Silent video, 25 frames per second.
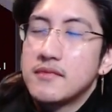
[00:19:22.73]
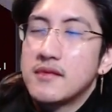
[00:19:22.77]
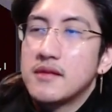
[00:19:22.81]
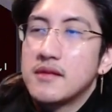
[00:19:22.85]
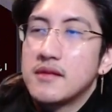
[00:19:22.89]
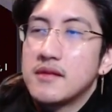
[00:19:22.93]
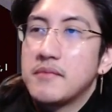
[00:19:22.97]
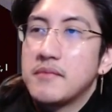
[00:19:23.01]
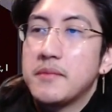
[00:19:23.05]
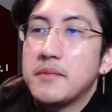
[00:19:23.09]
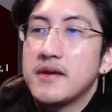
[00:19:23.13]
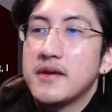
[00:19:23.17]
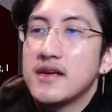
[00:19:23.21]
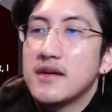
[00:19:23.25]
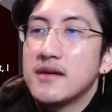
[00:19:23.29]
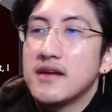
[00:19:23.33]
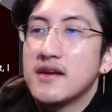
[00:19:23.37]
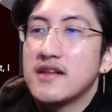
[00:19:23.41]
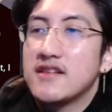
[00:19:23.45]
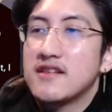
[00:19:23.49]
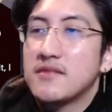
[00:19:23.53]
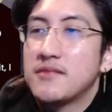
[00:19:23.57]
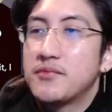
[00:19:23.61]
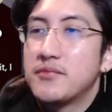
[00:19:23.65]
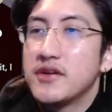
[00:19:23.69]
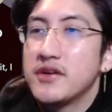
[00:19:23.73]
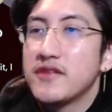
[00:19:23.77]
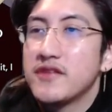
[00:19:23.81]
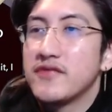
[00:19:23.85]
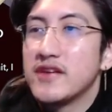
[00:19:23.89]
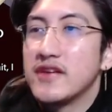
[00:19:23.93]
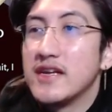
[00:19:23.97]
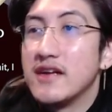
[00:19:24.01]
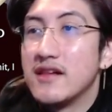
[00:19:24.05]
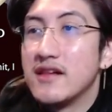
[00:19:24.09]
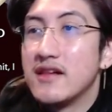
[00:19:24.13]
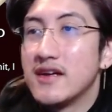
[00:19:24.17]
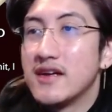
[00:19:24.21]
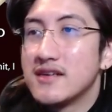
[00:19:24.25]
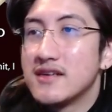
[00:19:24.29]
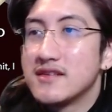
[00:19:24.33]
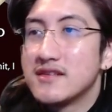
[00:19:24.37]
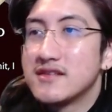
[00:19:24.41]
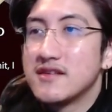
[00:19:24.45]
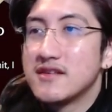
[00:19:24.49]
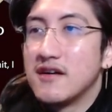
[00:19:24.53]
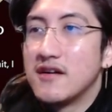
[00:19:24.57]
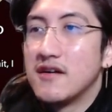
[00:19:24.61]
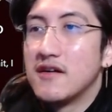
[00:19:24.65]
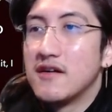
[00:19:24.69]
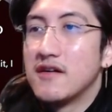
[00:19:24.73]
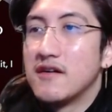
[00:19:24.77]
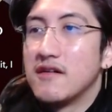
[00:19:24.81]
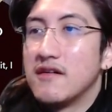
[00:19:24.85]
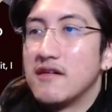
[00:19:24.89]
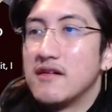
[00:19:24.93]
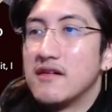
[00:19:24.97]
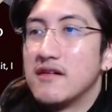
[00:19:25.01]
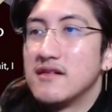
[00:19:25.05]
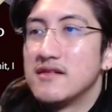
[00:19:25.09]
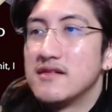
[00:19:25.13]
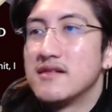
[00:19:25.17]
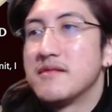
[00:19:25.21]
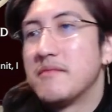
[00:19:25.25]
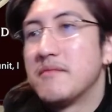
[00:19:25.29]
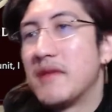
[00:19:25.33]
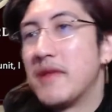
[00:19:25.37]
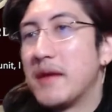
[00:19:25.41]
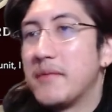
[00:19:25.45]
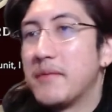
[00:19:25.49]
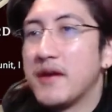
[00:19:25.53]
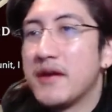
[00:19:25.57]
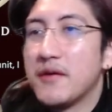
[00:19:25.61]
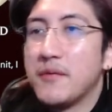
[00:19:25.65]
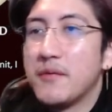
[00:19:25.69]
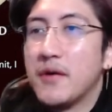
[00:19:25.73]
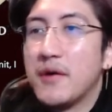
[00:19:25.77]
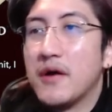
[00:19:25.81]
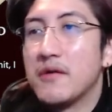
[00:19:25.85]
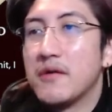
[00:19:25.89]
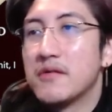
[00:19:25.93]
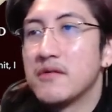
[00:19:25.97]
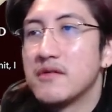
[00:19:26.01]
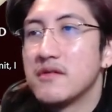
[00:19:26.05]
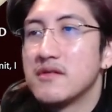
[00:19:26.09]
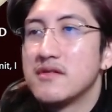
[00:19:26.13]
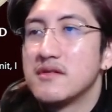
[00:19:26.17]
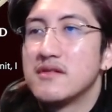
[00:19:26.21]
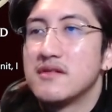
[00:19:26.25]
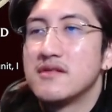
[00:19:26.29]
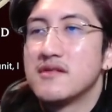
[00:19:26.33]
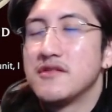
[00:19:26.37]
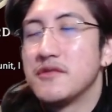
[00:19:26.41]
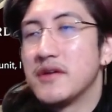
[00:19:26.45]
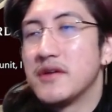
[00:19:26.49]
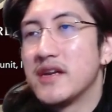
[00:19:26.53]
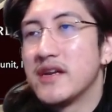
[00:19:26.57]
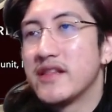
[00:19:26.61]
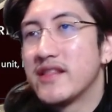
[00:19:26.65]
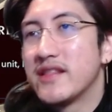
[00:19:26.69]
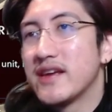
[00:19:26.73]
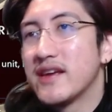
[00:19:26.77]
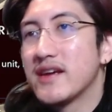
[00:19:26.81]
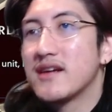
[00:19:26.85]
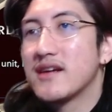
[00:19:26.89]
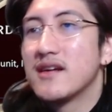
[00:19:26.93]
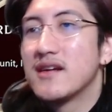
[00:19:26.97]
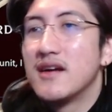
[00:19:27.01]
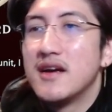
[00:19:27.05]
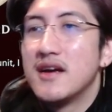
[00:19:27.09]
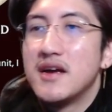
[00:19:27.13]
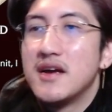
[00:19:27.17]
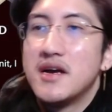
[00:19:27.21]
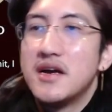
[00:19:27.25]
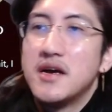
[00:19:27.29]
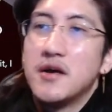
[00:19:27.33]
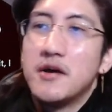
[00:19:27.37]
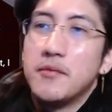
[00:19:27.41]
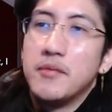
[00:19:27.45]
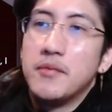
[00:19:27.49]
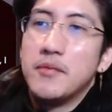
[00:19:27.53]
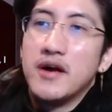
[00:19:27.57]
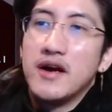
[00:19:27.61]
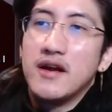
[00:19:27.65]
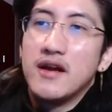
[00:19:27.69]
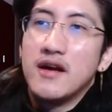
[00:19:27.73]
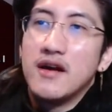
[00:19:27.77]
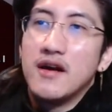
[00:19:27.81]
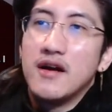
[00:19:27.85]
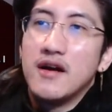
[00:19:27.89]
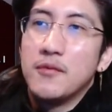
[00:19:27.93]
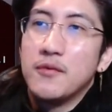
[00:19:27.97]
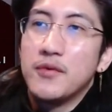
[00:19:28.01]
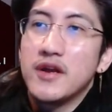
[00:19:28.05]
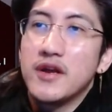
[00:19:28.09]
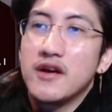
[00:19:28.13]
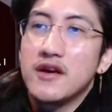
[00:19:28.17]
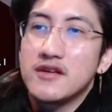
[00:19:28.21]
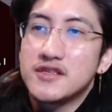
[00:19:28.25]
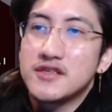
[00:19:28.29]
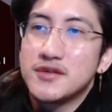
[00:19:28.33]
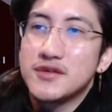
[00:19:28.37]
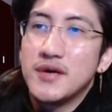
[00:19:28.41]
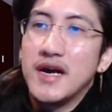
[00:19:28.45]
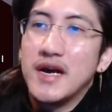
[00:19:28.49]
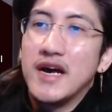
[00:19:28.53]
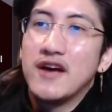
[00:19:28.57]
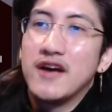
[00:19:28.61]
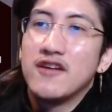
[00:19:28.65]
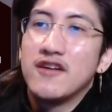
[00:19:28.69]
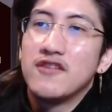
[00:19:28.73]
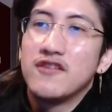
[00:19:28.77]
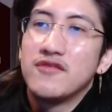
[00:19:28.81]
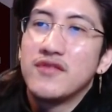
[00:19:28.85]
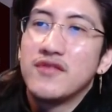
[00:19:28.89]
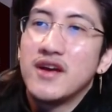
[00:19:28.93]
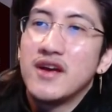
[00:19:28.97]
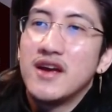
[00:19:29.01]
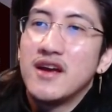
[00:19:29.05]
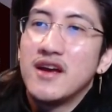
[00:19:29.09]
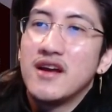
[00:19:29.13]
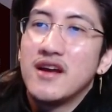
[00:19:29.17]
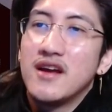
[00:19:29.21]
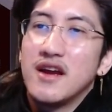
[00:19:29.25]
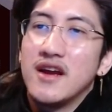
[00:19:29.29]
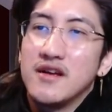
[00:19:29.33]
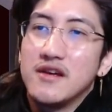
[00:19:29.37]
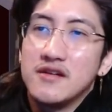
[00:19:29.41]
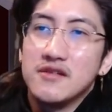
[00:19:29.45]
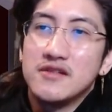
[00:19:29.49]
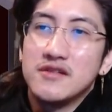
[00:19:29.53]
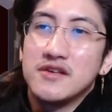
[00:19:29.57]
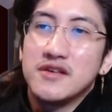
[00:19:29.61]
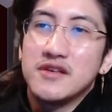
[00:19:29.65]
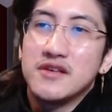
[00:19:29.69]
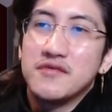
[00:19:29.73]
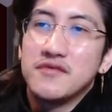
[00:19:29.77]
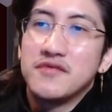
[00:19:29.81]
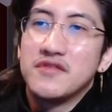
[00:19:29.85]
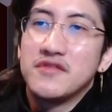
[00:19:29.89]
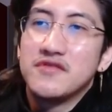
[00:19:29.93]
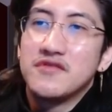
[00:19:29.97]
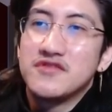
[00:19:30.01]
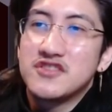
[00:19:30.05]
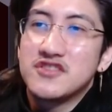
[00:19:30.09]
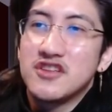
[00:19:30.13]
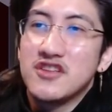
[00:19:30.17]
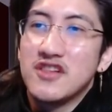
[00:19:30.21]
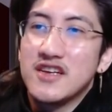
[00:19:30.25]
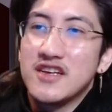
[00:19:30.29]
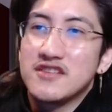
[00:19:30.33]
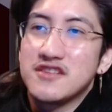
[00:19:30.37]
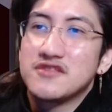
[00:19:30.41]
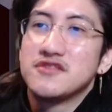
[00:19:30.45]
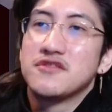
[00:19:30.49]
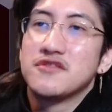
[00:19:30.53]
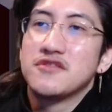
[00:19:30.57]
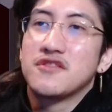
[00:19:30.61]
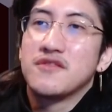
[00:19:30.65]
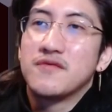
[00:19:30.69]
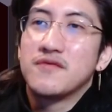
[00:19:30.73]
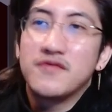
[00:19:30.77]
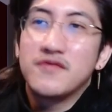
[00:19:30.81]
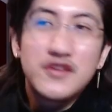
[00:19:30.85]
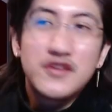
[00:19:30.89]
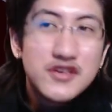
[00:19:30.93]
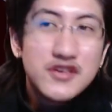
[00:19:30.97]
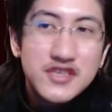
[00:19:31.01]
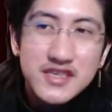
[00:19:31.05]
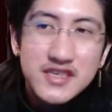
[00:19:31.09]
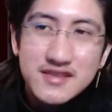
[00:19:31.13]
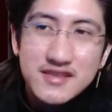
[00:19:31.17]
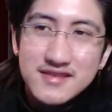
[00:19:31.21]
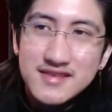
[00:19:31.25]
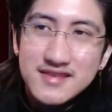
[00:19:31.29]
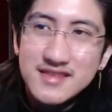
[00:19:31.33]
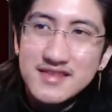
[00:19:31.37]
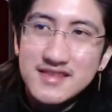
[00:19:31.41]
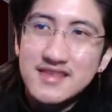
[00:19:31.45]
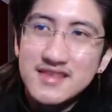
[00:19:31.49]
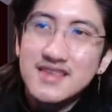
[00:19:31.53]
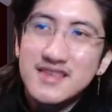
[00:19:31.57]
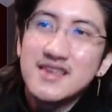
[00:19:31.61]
Maybe it's pretty vanilla, so maybe it won't do anything. But we also have Herald of Celestial Convergence,